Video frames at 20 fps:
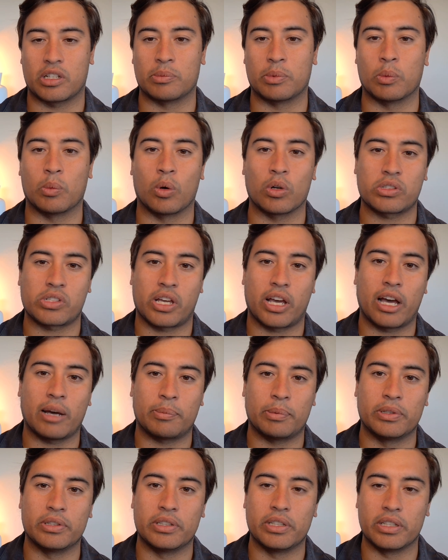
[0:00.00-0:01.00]
But what's
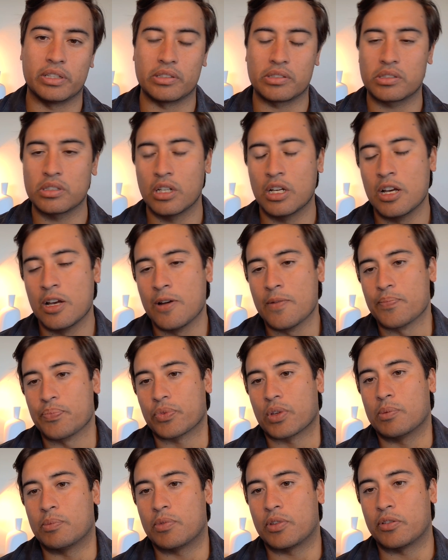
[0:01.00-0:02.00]
happened is
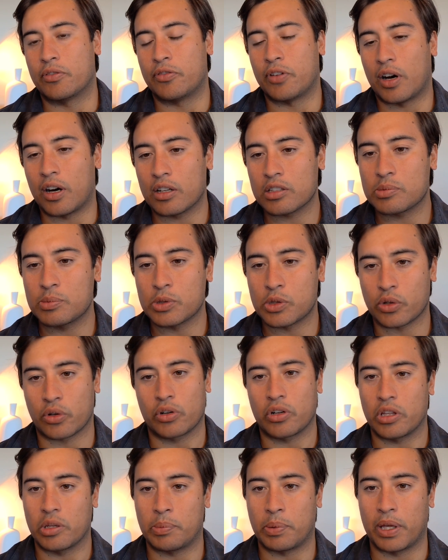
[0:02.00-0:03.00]
the vast majority
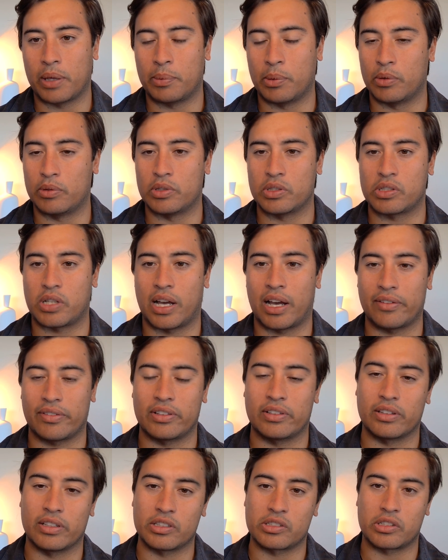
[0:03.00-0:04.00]
of the people just
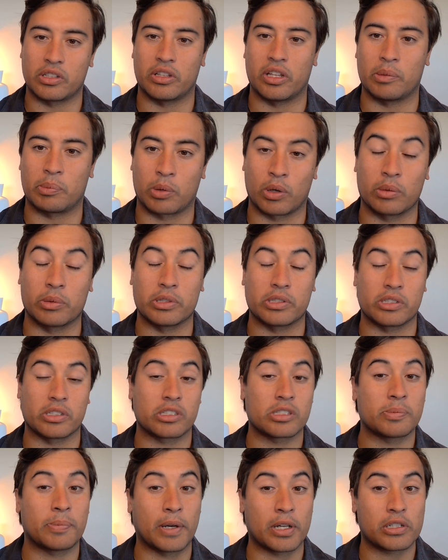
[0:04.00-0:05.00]
haven't listed their properties, and
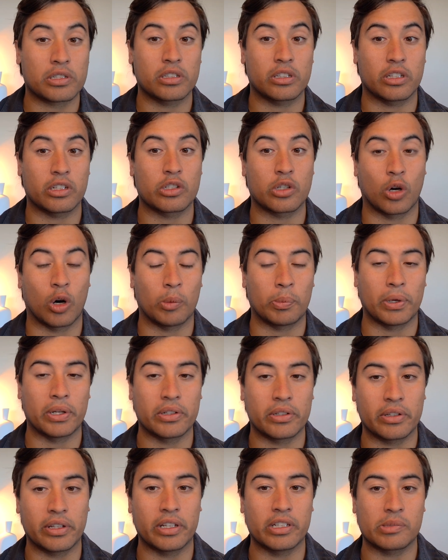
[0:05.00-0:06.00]
especially the top end
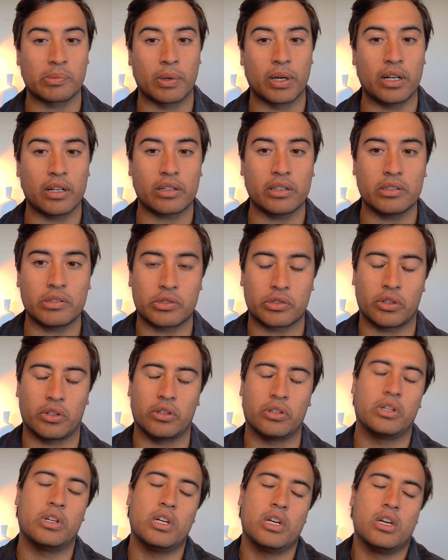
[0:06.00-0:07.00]
of these markets.
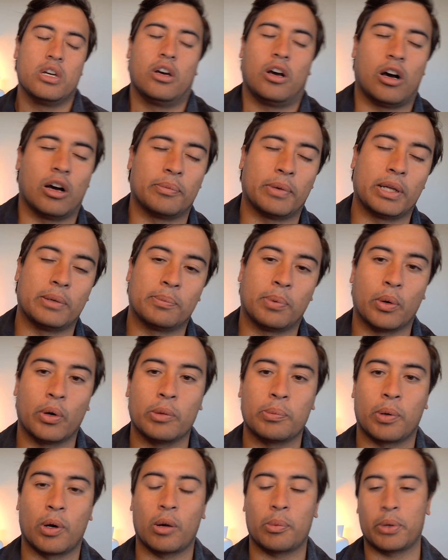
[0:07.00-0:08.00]
So, I mean, Point
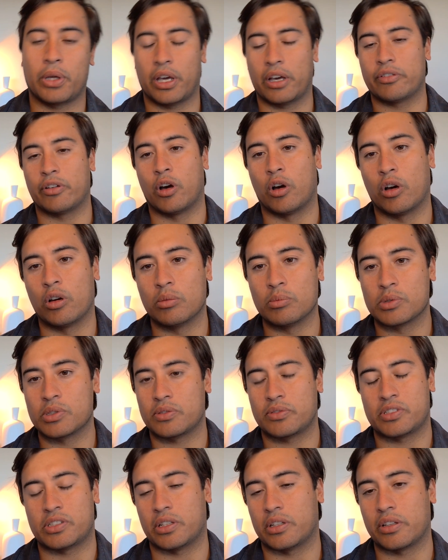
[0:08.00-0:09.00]
Piper, you have
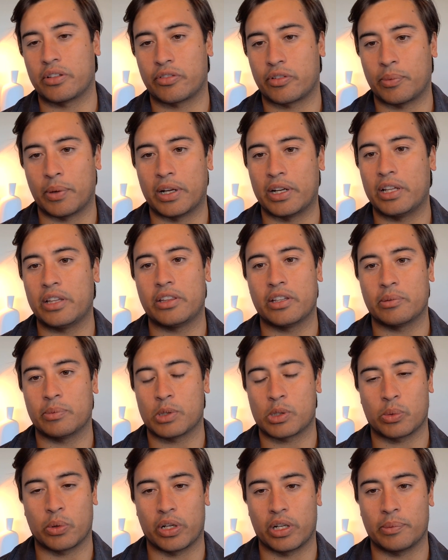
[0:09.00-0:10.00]
homes selling from anything
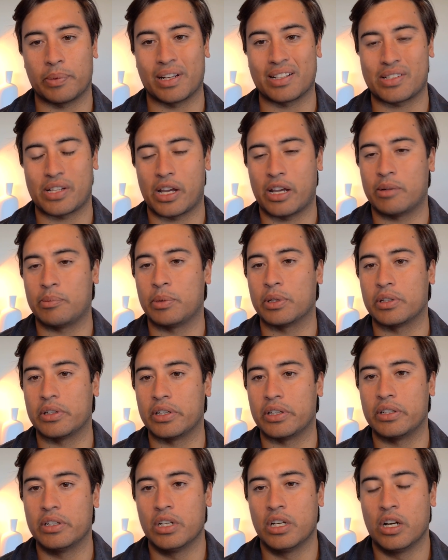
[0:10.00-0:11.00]
between about 10
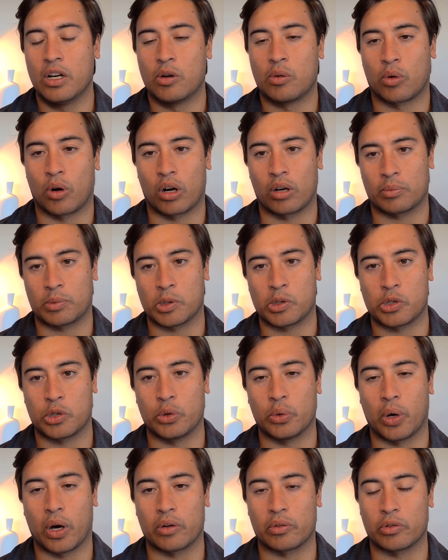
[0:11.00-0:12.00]
million right up to
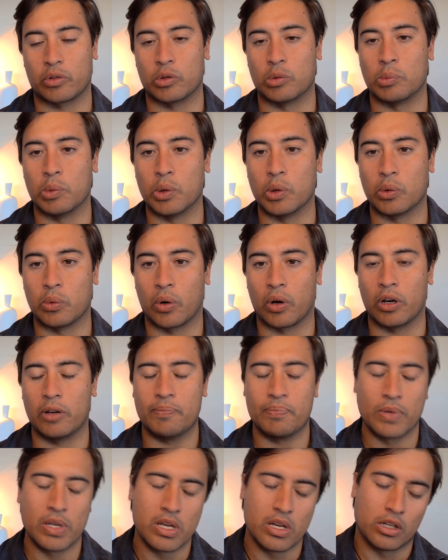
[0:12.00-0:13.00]
200 or more, right?
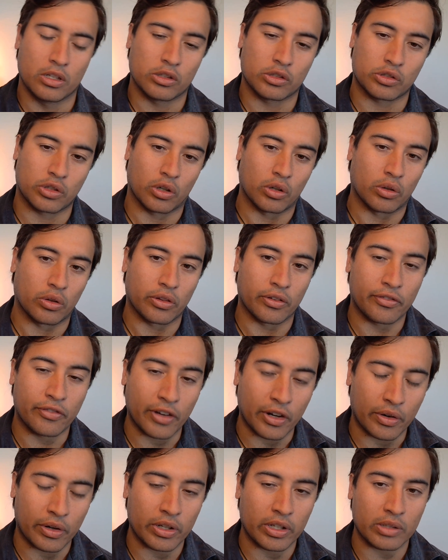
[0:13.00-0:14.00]
So the
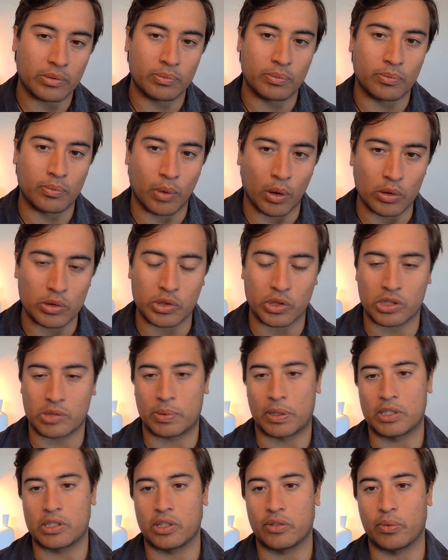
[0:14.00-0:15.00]
very most
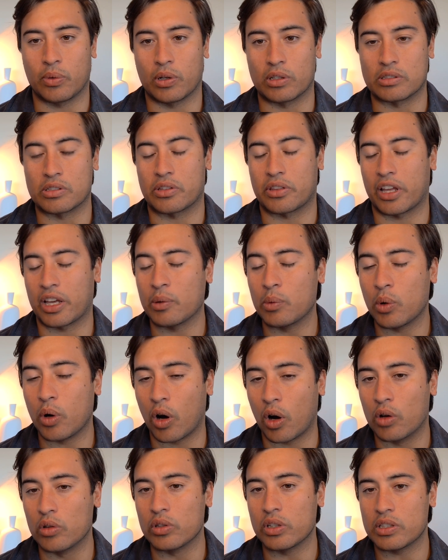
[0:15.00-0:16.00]
expensive ones, they will
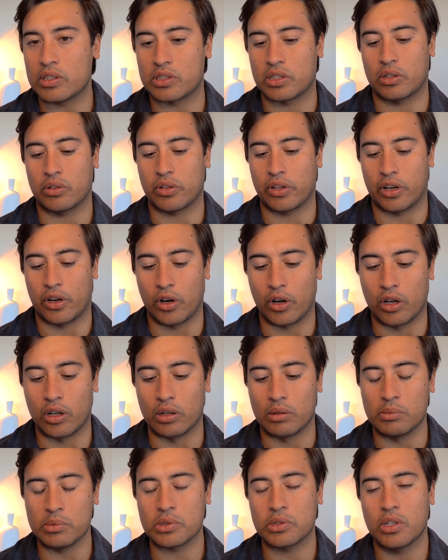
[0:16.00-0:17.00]
only sell their
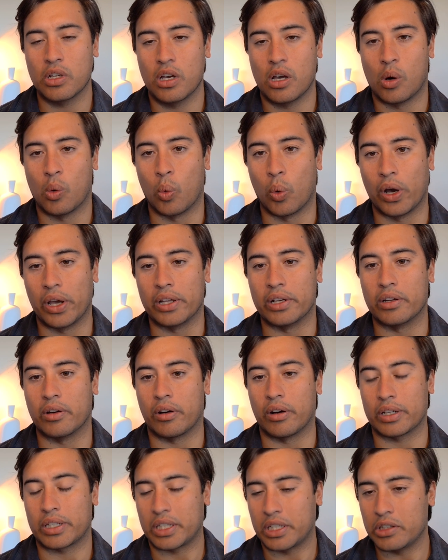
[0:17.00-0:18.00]
homes when,
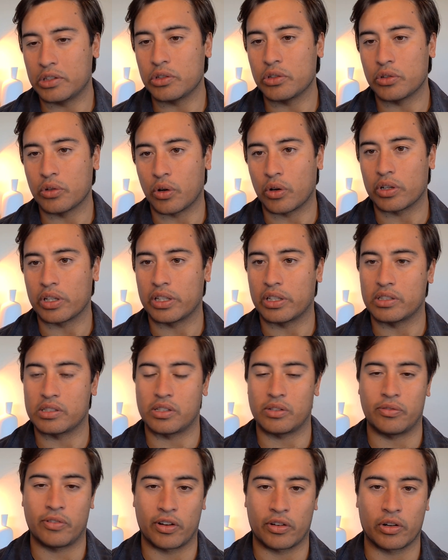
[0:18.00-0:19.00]
I kid you not, it is
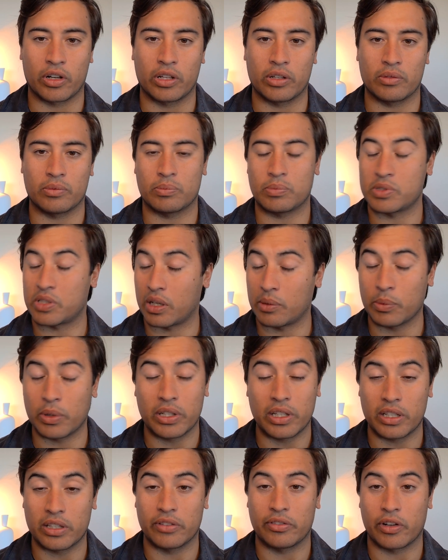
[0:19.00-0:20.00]
somewhere
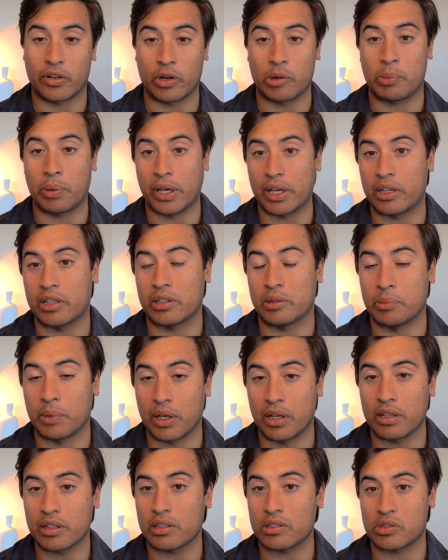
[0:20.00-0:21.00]
near the very peak of the
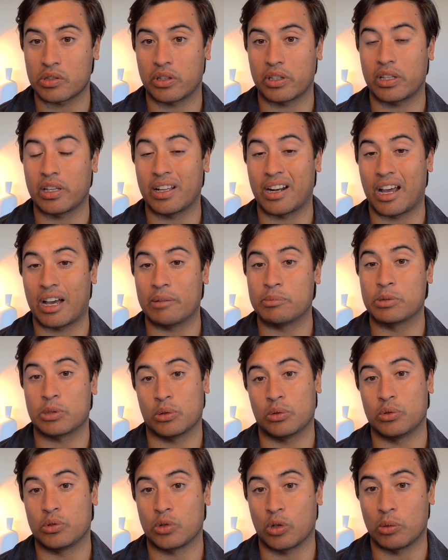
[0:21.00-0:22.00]
market, so they can get
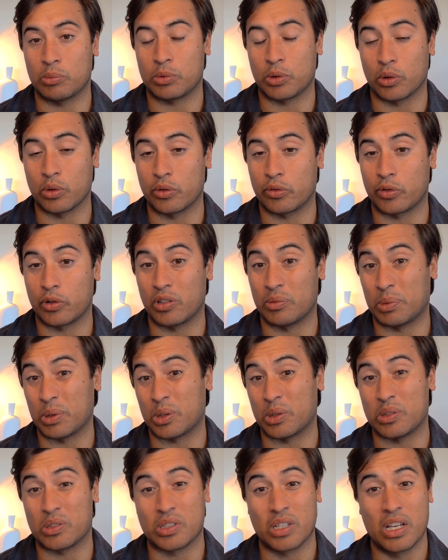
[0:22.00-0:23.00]
absolute top dollar for it,
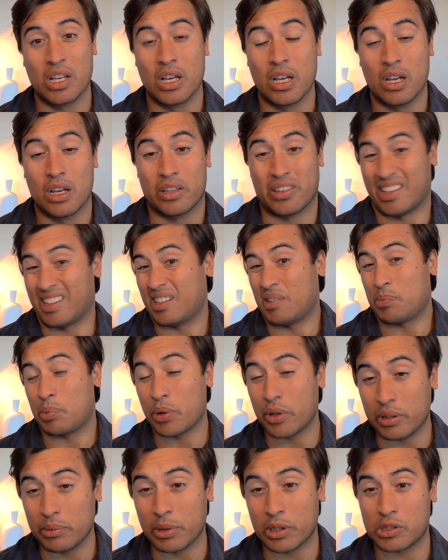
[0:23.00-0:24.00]
because they can
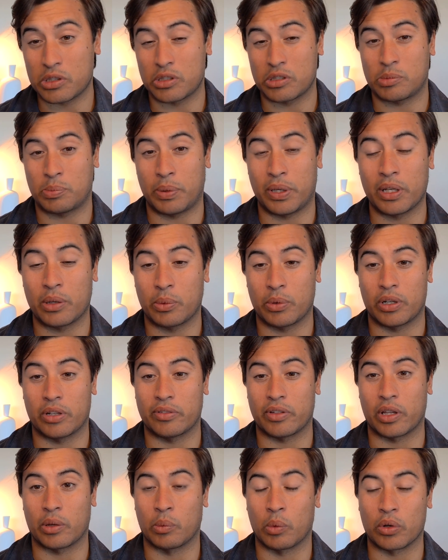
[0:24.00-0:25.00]
pretty much just pick whenever
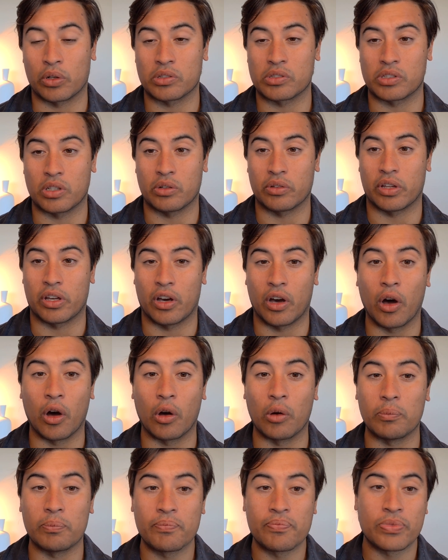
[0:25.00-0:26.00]
they want to sell their
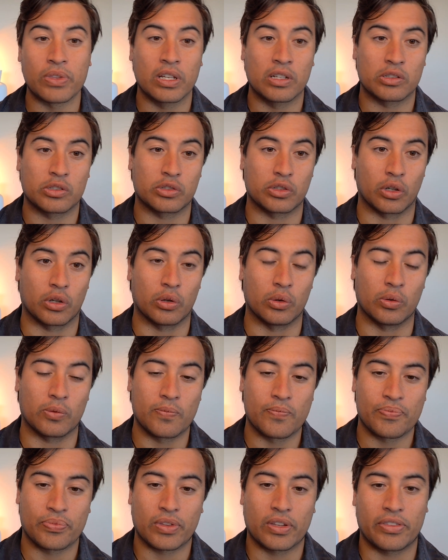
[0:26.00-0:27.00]
home. So
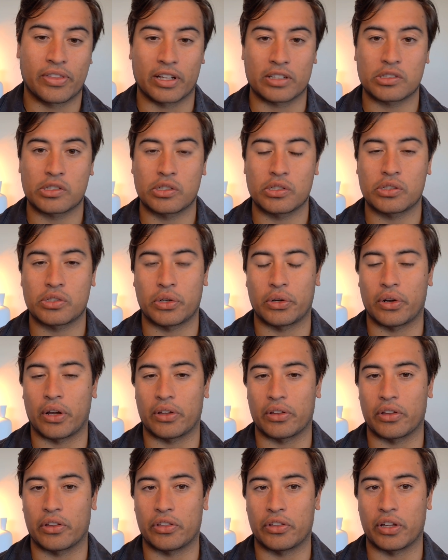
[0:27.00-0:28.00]
that's just
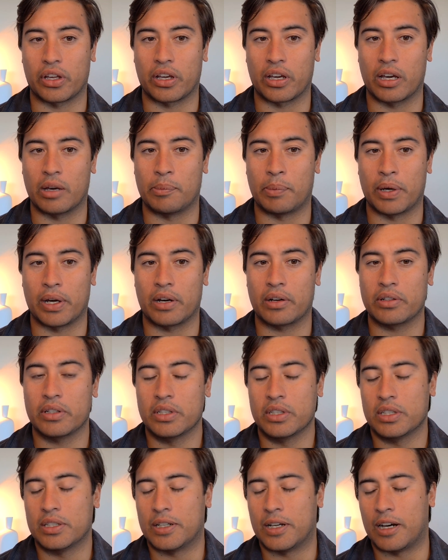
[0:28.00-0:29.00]
another thing about
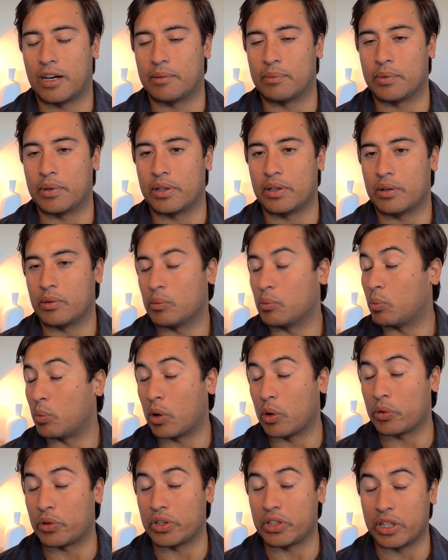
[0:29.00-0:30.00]

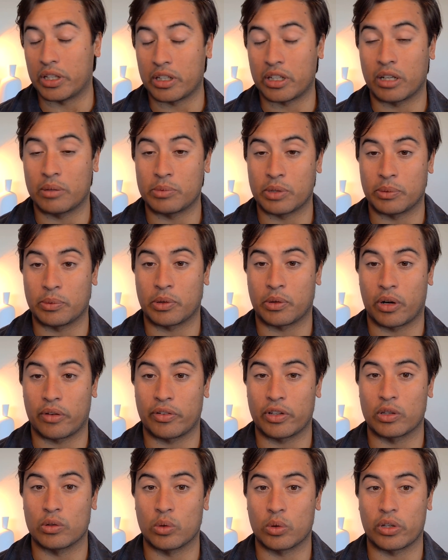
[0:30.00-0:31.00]
wealthy income
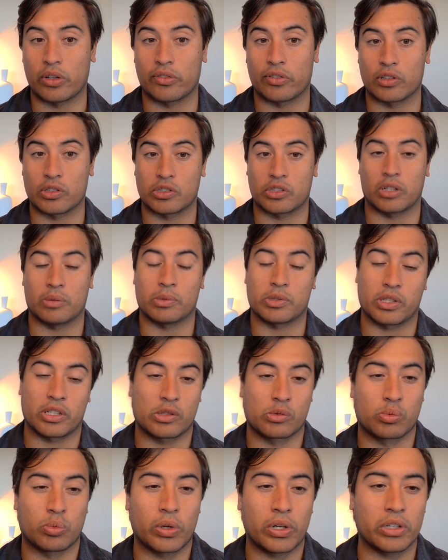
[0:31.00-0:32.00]
demographic looking for a suburb. So that's
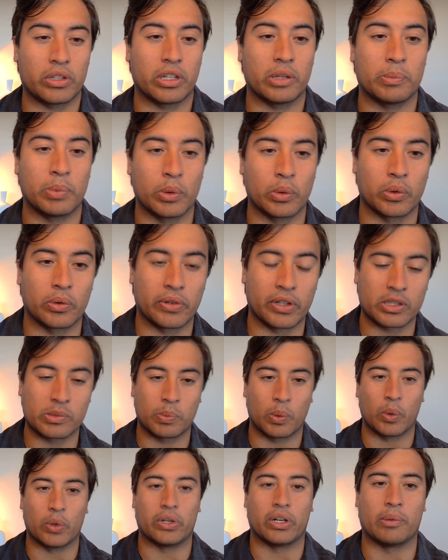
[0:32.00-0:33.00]
really important. That's
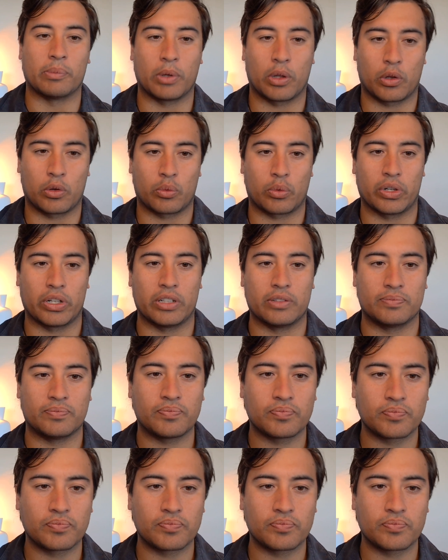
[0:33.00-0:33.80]
point number 3.